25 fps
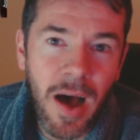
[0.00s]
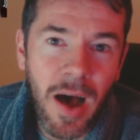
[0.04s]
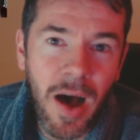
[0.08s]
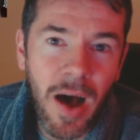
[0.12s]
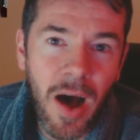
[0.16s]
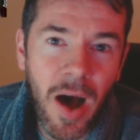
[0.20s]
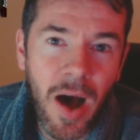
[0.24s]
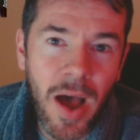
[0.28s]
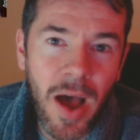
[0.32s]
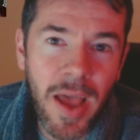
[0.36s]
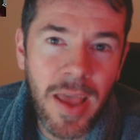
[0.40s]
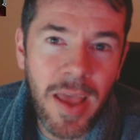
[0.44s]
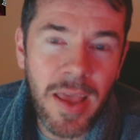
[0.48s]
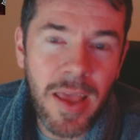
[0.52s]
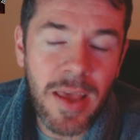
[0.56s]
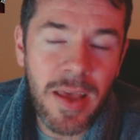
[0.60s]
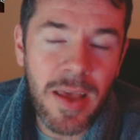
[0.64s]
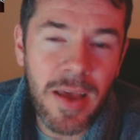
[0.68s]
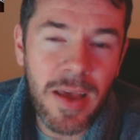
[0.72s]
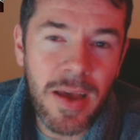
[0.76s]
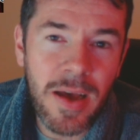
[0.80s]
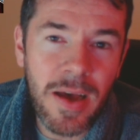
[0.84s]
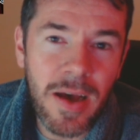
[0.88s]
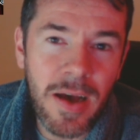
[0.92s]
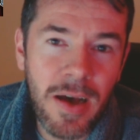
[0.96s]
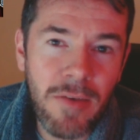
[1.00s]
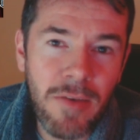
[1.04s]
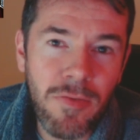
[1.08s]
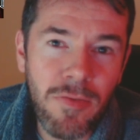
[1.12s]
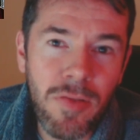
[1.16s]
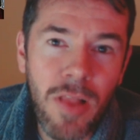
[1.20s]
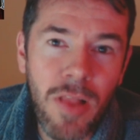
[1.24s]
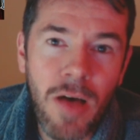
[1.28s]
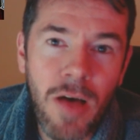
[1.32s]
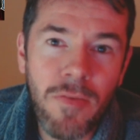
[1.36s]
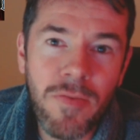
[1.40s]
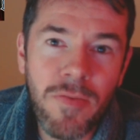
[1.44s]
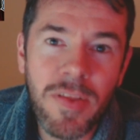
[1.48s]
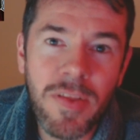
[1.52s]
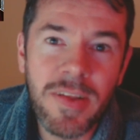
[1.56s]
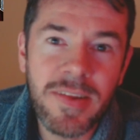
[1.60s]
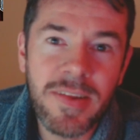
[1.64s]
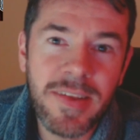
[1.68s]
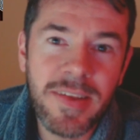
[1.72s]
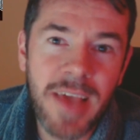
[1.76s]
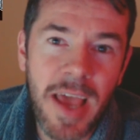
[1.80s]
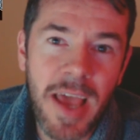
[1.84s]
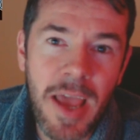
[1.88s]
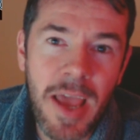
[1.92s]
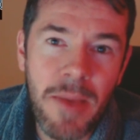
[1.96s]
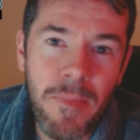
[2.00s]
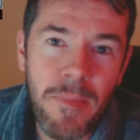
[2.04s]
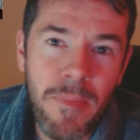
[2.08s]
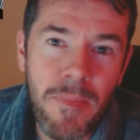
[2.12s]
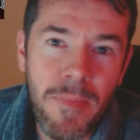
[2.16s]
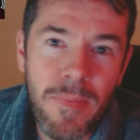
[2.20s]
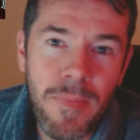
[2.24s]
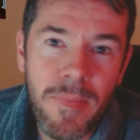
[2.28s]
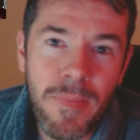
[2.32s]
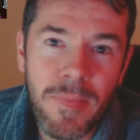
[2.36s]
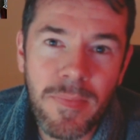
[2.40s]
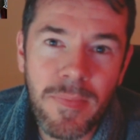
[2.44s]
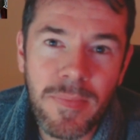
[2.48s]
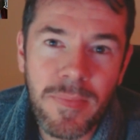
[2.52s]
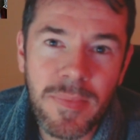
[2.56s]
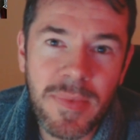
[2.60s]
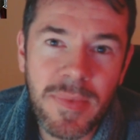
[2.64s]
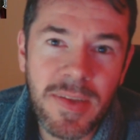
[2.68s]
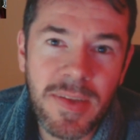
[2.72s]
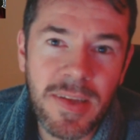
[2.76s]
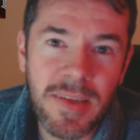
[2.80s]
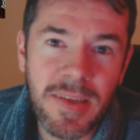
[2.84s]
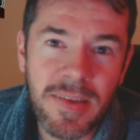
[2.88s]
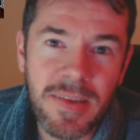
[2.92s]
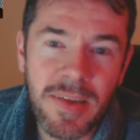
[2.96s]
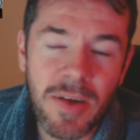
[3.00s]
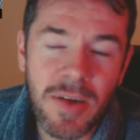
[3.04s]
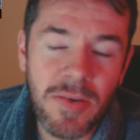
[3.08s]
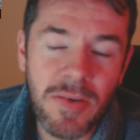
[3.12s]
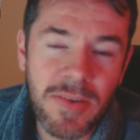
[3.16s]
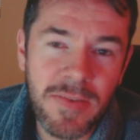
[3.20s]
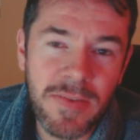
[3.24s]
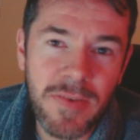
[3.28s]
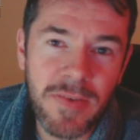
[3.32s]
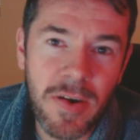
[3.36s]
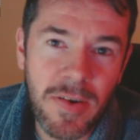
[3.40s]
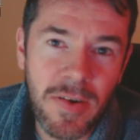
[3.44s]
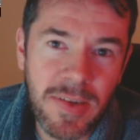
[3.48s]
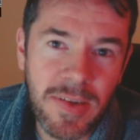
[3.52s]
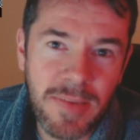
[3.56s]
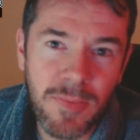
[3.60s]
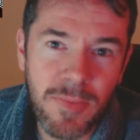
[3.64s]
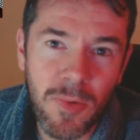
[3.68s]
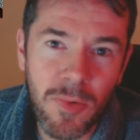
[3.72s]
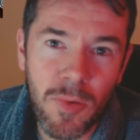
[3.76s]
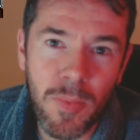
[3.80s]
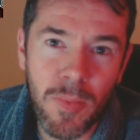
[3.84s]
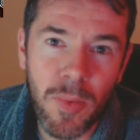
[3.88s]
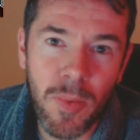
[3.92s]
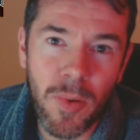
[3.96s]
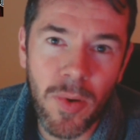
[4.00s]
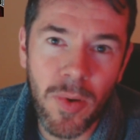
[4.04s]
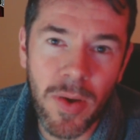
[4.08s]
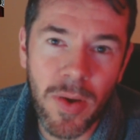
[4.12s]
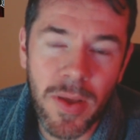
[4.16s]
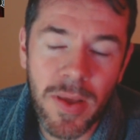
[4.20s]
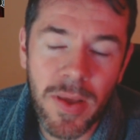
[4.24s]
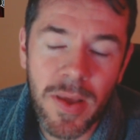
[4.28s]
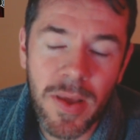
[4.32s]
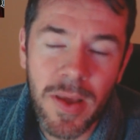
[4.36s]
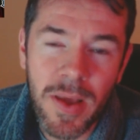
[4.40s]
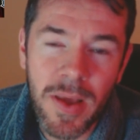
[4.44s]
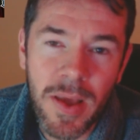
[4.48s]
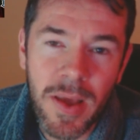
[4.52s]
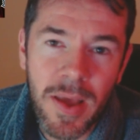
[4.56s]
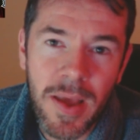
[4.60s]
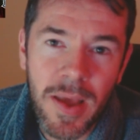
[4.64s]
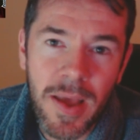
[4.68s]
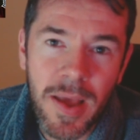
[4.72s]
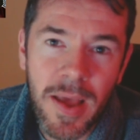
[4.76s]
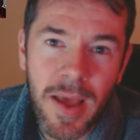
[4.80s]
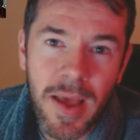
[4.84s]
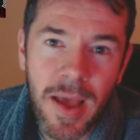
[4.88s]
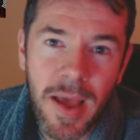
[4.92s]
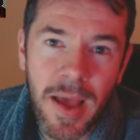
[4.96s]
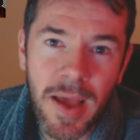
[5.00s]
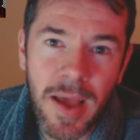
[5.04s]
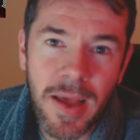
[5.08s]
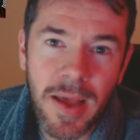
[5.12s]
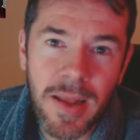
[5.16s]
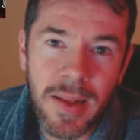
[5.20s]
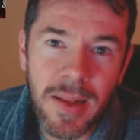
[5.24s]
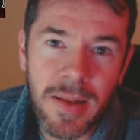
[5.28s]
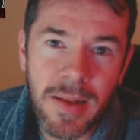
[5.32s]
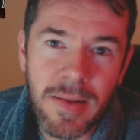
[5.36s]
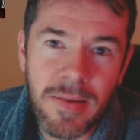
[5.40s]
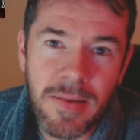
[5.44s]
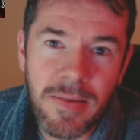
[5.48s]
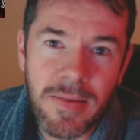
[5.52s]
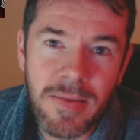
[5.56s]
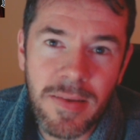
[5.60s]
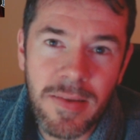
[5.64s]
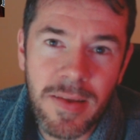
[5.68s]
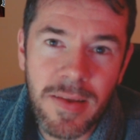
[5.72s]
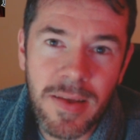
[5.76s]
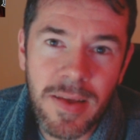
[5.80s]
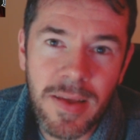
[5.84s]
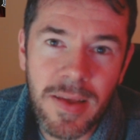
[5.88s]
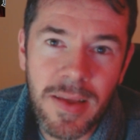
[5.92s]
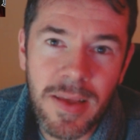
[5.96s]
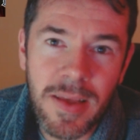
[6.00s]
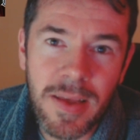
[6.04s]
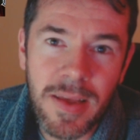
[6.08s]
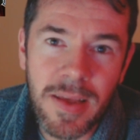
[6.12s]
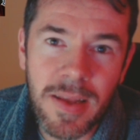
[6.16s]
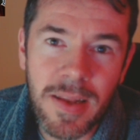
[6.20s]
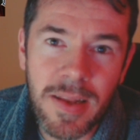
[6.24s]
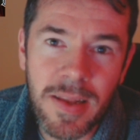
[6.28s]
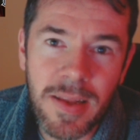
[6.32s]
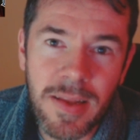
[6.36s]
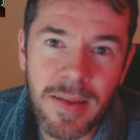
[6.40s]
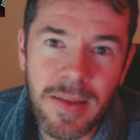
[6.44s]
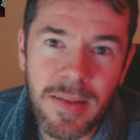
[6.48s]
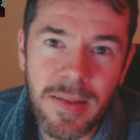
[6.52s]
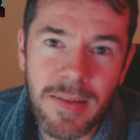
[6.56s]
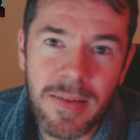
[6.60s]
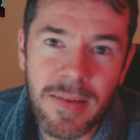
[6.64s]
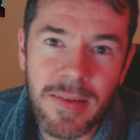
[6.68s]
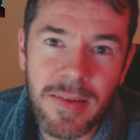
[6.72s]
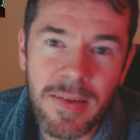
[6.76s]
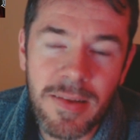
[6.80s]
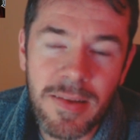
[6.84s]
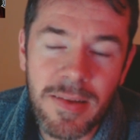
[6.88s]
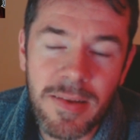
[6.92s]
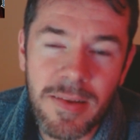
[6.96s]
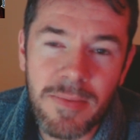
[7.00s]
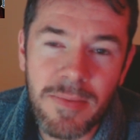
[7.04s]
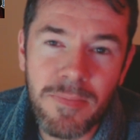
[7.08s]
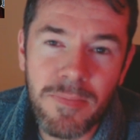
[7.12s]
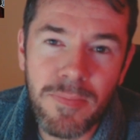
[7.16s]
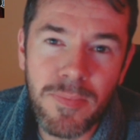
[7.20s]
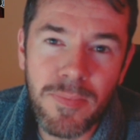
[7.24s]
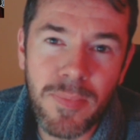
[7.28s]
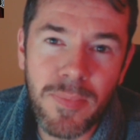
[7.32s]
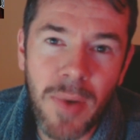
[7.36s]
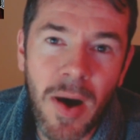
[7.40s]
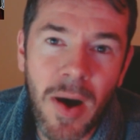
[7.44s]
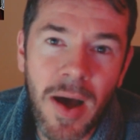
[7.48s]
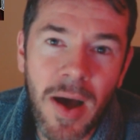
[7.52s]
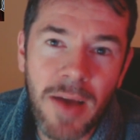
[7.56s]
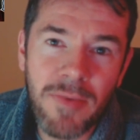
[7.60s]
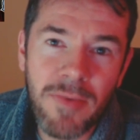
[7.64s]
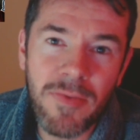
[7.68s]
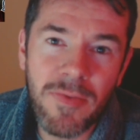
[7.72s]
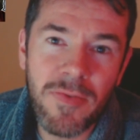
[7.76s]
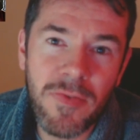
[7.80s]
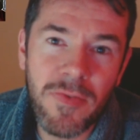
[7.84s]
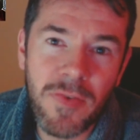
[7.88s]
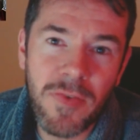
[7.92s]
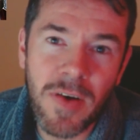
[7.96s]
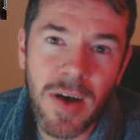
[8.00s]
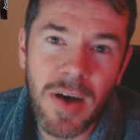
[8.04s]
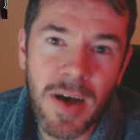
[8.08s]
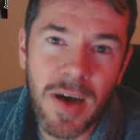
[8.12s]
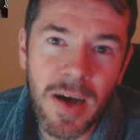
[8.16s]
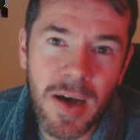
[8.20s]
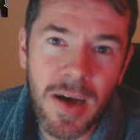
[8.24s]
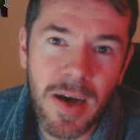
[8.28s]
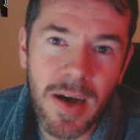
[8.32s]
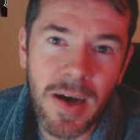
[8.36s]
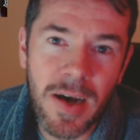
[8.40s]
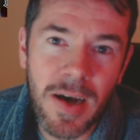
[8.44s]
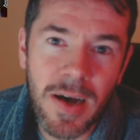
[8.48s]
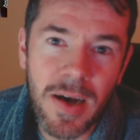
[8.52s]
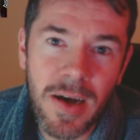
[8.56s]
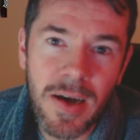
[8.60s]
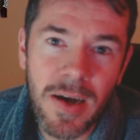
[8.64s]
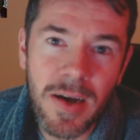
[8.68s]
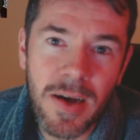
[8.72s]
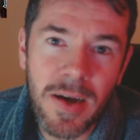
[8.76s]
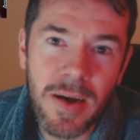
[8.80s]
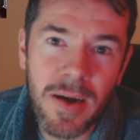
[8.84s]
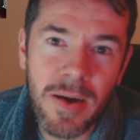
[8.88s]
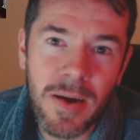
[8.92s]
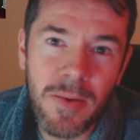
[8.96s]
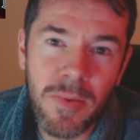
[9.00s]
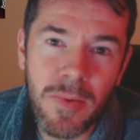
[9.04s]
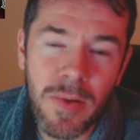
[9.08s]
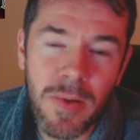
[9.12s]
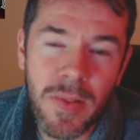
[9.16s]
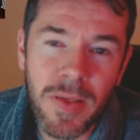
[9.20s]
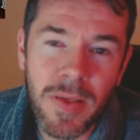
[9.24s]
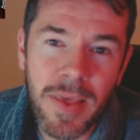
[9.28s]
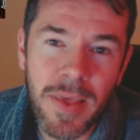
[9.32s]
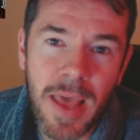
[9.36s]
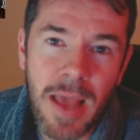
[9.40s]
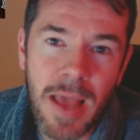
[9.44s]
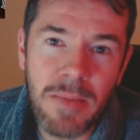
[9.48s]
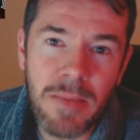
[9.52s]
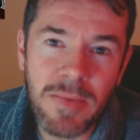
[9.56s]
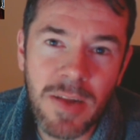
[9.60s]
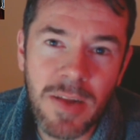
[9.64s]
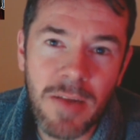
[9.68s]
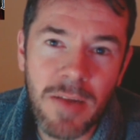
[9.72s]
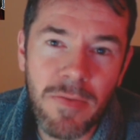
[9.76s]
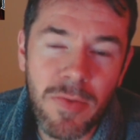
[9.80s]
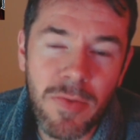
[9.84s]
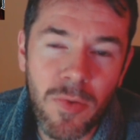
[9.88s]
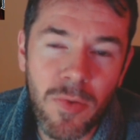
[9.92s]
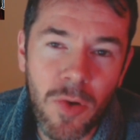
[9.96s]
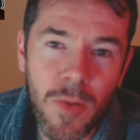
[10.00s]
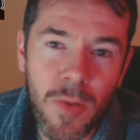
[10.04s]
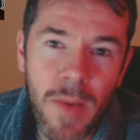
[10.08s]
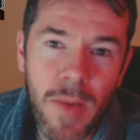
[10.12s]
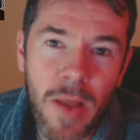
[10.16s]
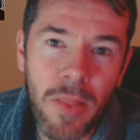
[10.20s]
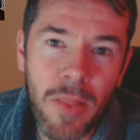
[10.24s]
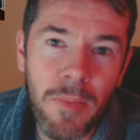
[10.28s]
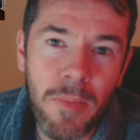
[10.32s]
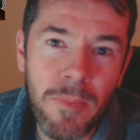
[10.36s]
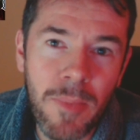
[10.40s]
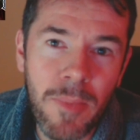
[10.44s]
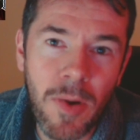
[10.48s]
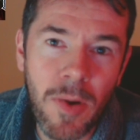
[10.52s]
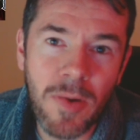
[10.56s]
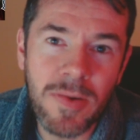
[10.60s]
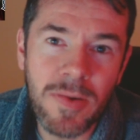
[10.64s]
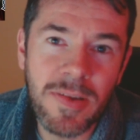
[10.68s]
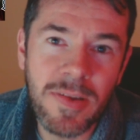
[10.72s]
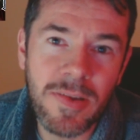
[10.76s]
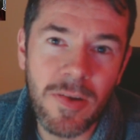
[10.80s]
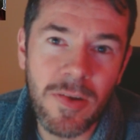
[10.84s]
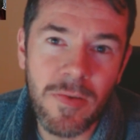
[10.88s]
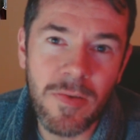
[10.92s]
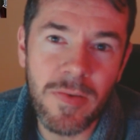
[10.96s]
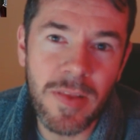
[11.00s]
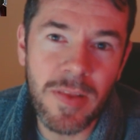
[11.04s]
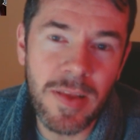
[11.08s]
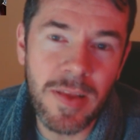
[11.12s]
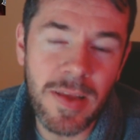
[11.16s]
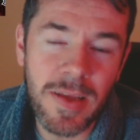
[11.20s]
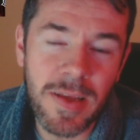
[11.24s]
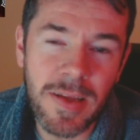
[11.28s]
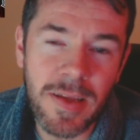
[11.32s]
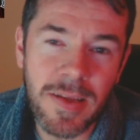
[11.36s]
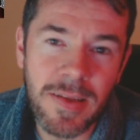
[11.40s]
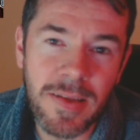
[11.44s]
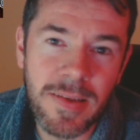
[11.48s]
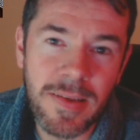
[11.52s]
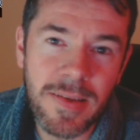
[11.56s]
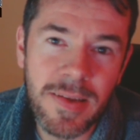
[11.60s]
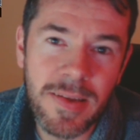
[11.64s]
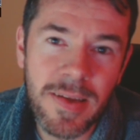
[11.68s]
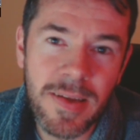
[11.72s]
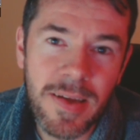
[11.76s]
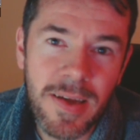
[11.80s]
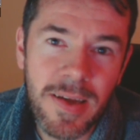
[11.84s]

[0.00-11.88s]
I have loved this game since I was a very small boy, and it is by far one of the games that I've thought about the most over the years.